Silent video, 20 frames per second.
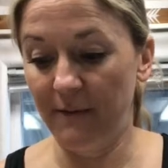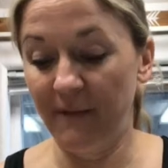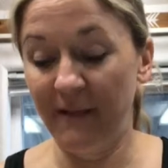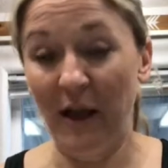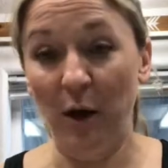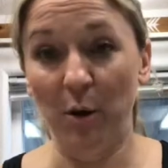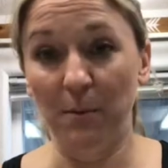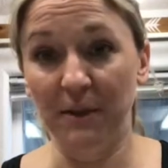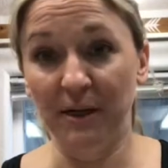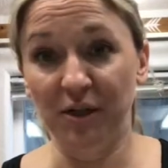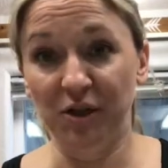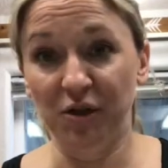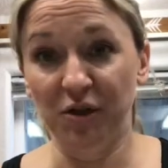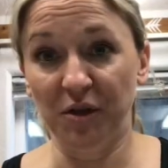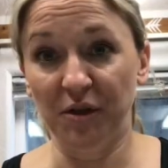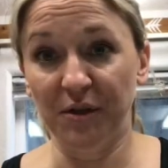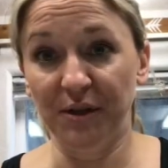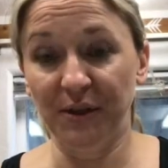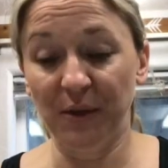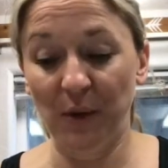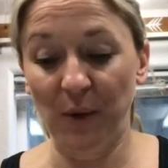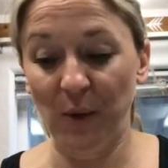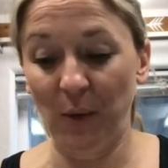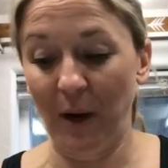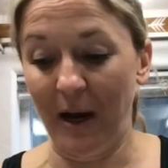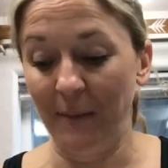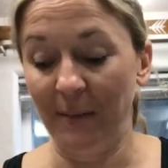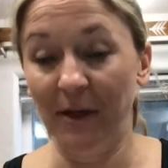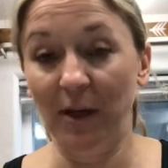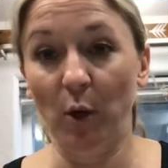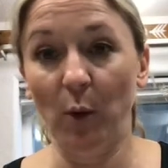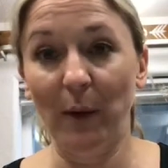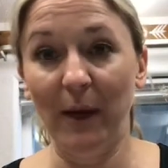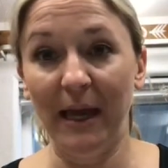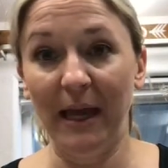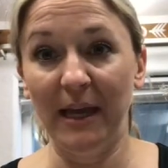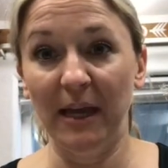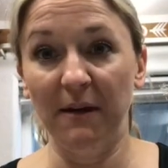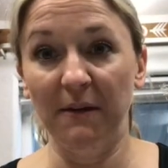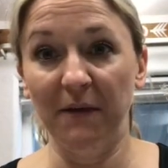flour mixture, so I'm going to go
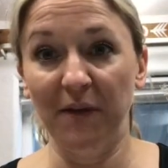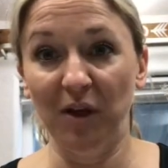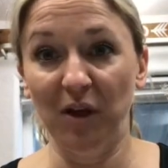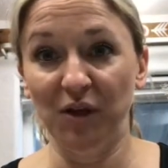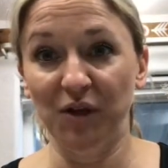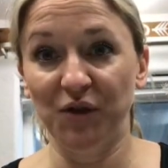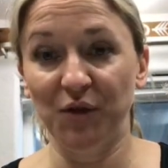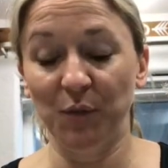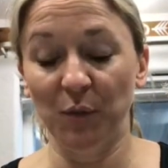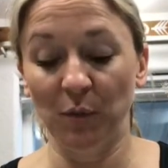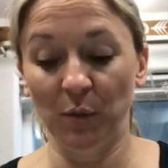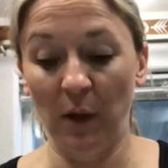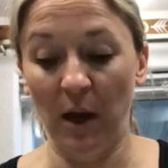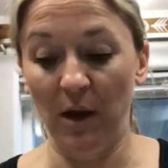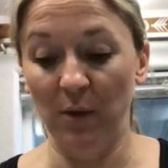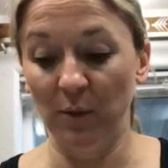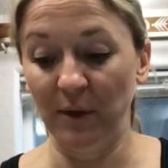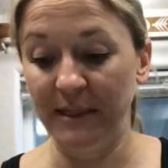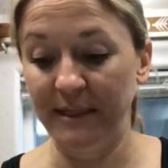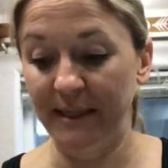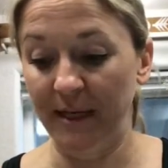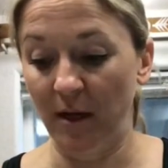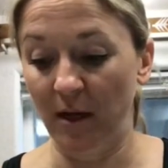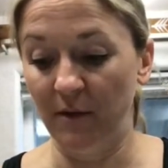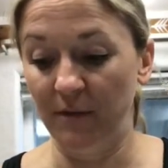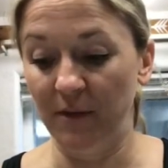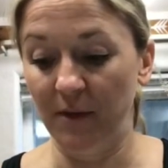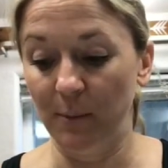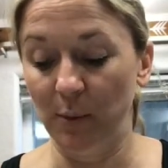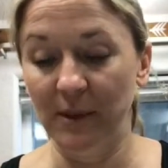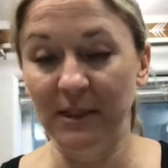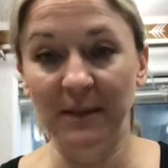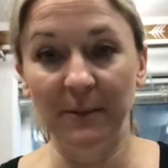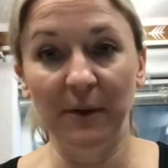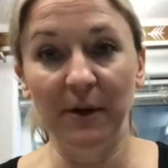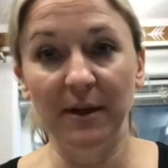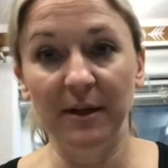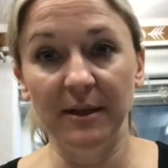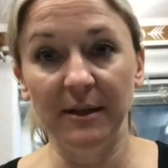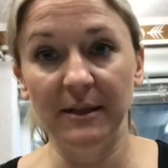ahead and finish rinsing off the
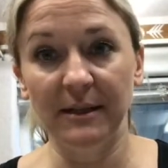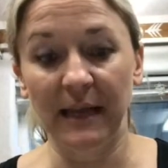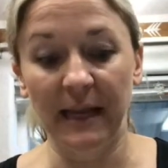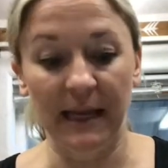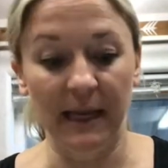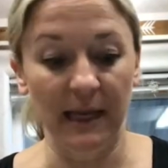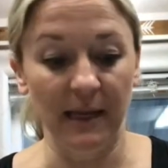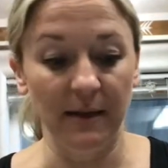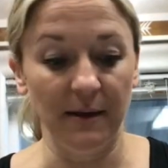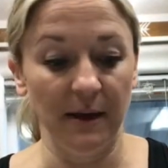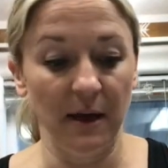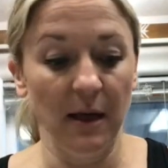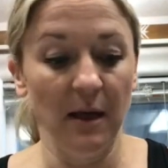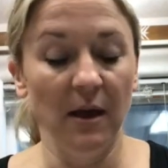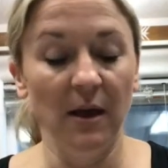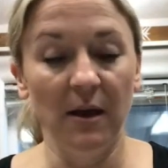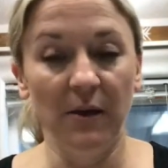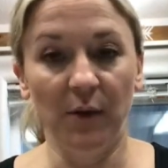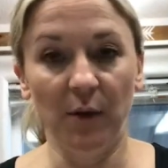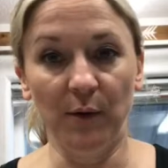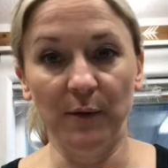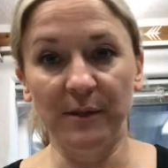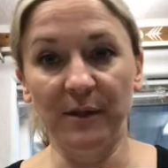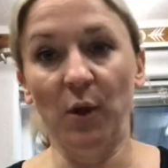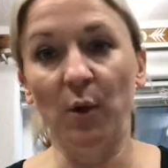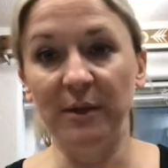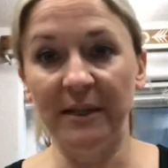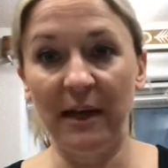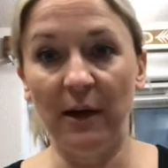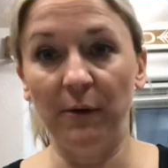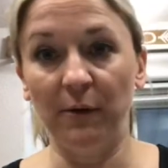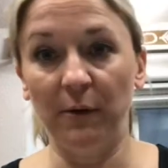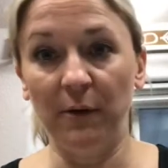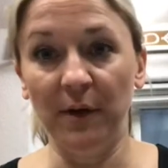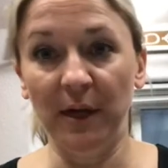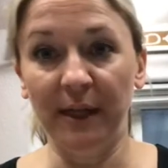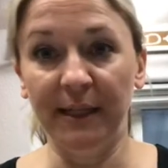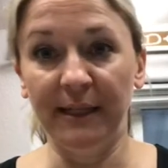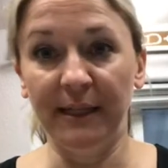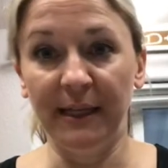boysenberries, and those go
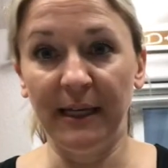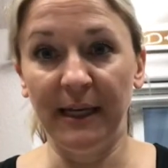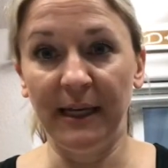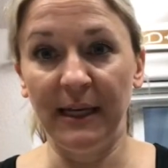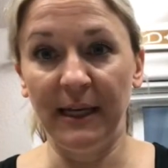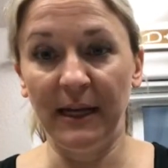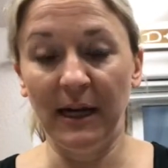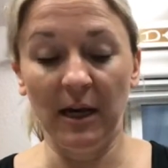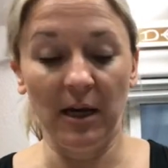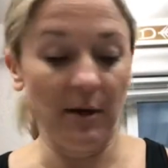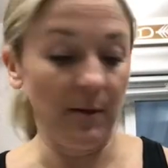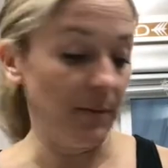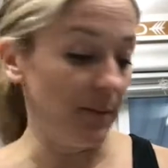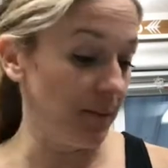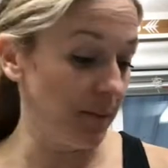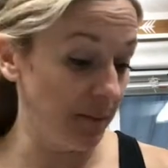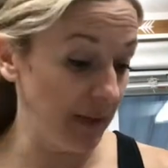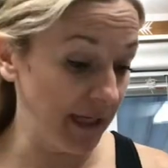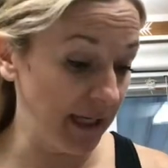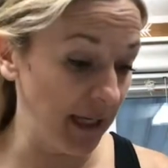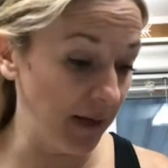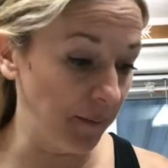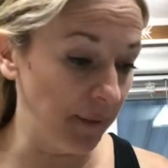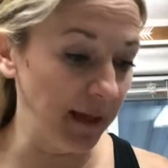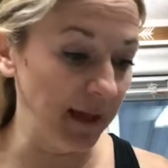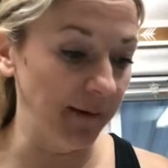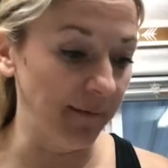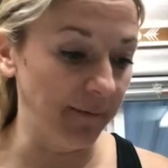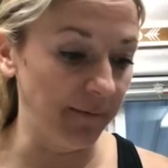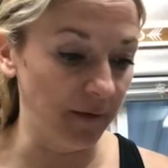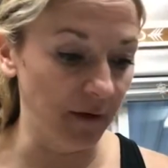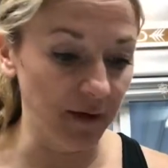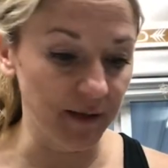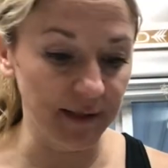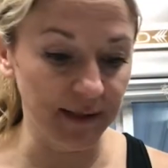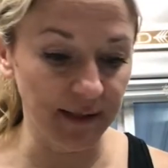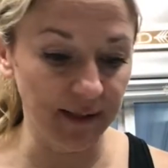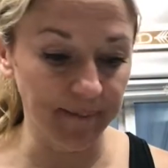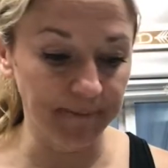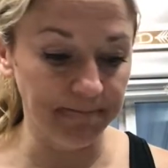down in the baking pan
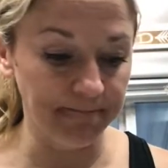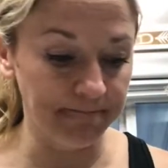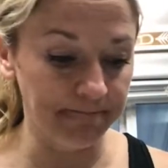first.